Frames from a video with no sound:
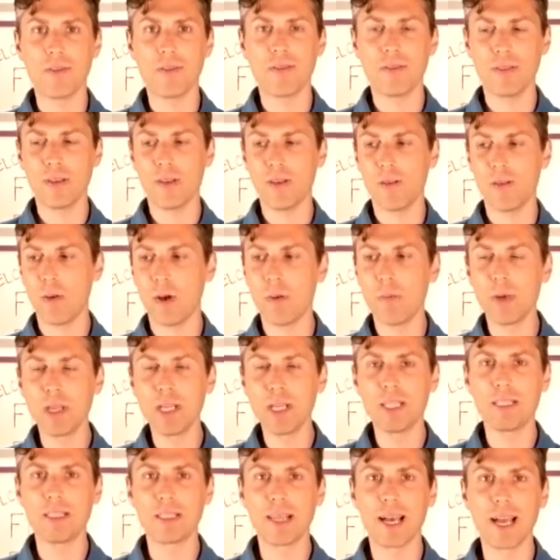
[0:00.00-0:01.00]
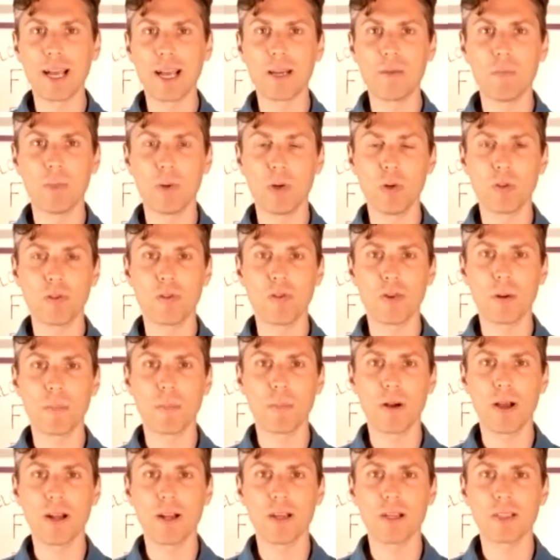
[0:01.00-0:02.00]
when we design both of our
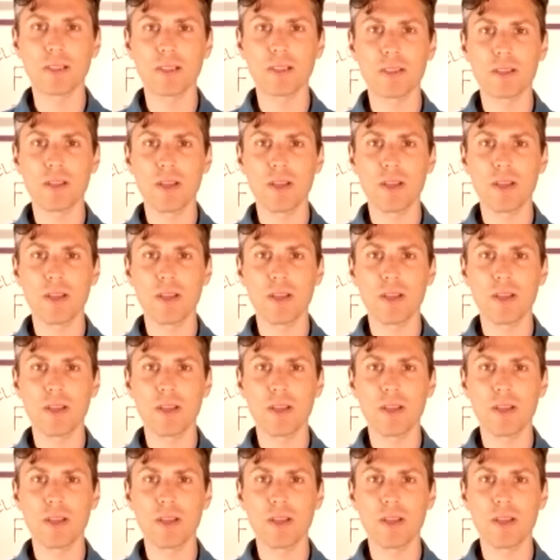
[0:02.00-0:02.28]
products,